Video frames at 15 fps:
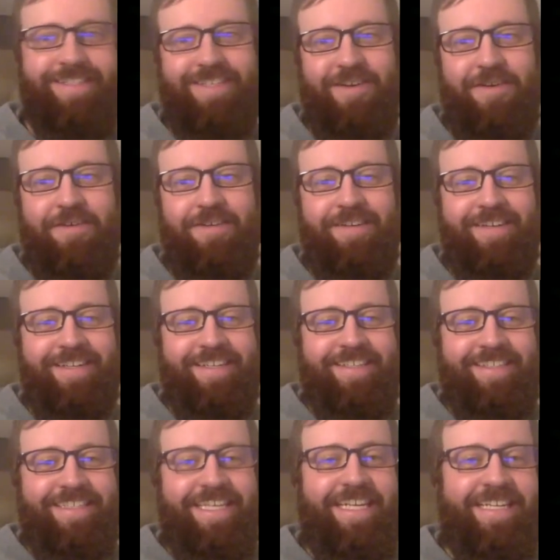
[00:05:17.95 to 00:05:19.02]
So
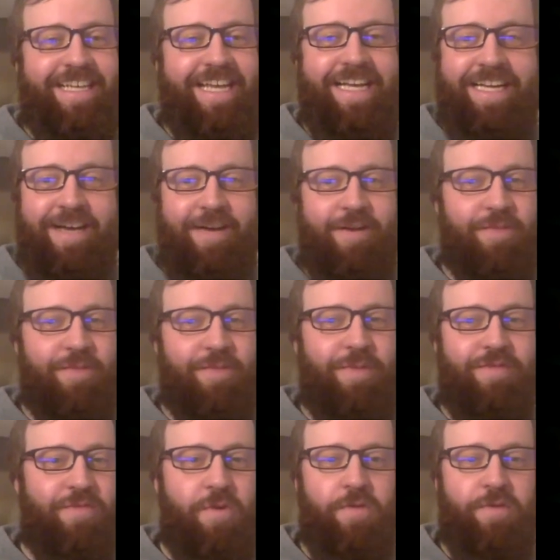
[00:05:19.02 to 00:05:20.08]
it it goes back
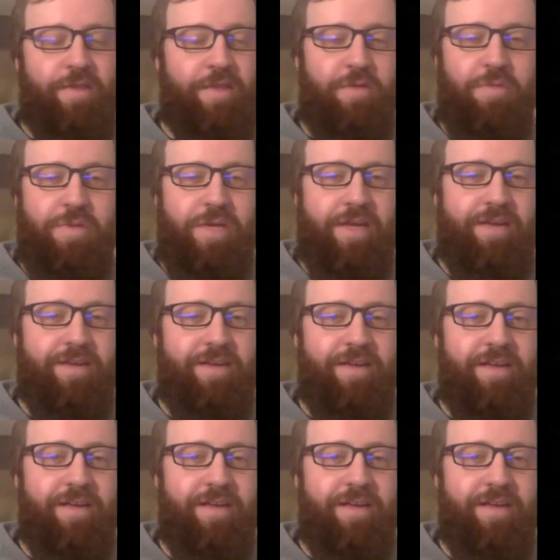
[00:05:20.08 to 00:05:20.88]
and forth a little bit.